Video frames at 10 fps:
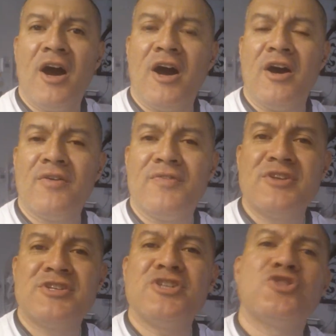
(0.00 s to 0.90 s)
of
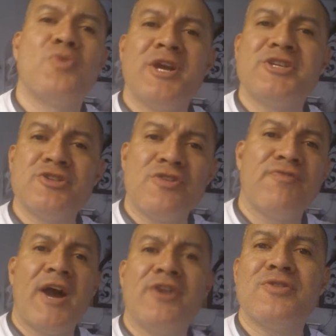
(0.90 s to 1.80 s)
the situations you
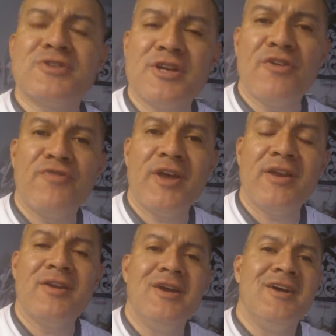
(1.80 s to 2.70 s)
find yourself in,